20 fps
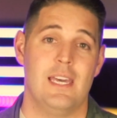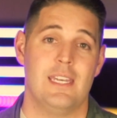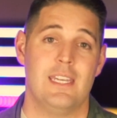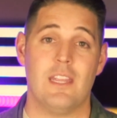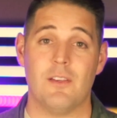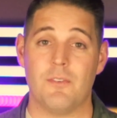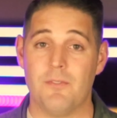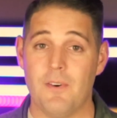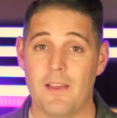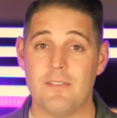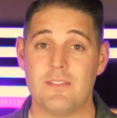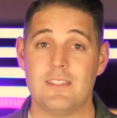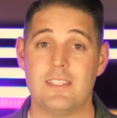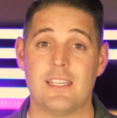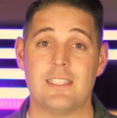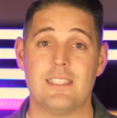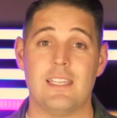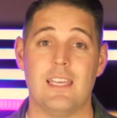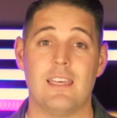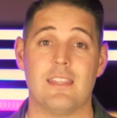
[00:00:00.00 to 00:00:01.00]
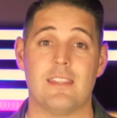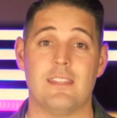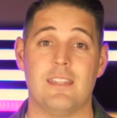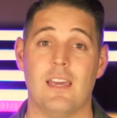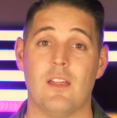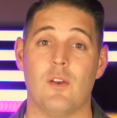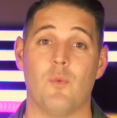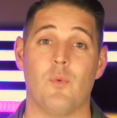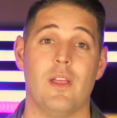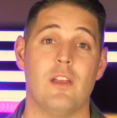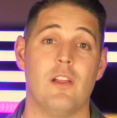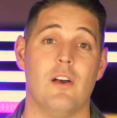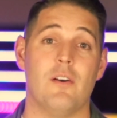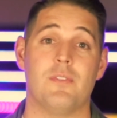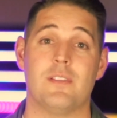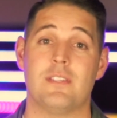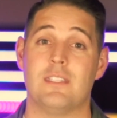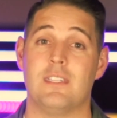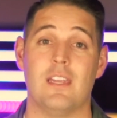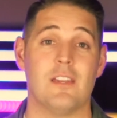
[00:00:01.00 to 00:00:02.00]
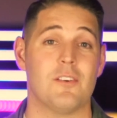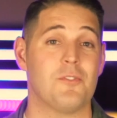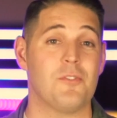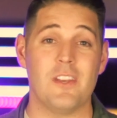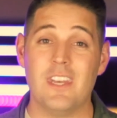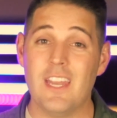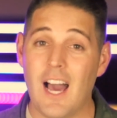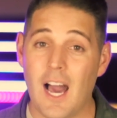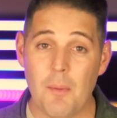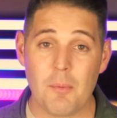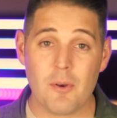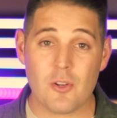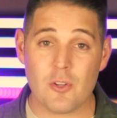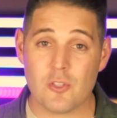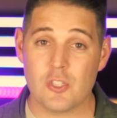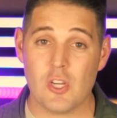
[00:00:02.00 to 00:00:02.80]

Now, the 560th down at Randolph has done a phenomenal